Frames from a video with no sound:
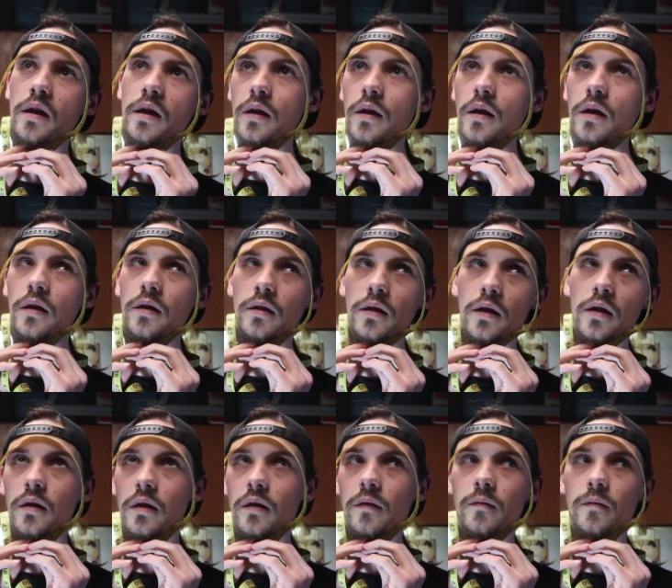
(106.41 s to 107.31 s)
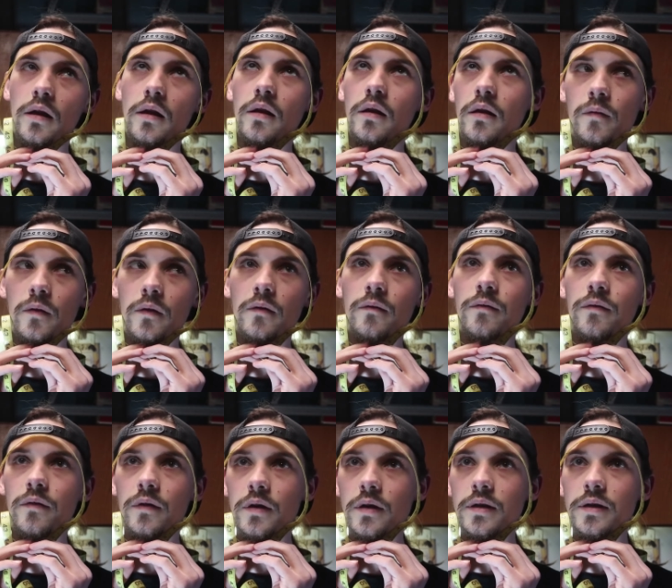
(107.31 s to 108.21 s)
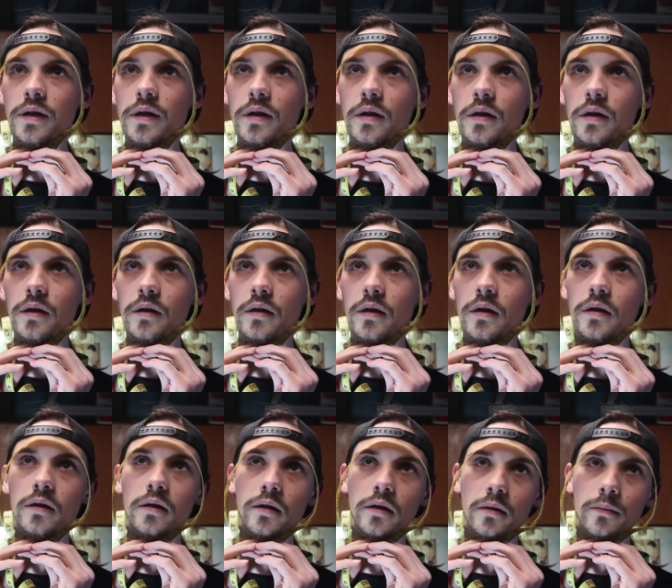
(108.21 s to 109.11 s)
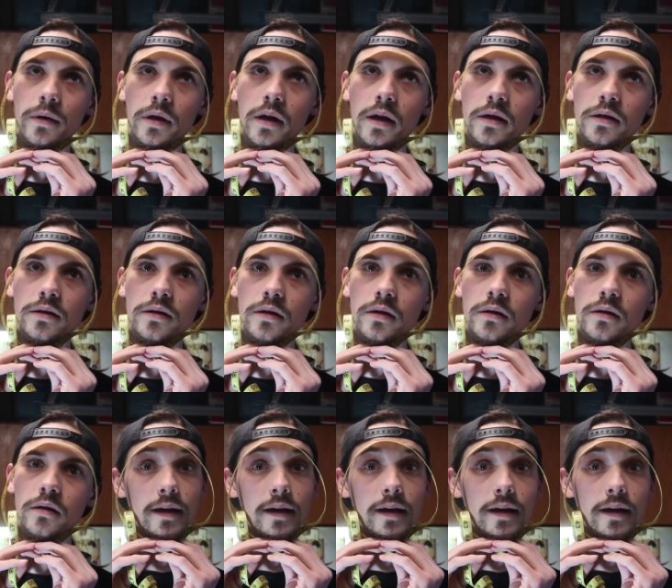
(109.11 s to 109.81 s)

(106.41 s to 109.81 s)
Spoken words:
10, 11, 12, 13, and a little bit extra.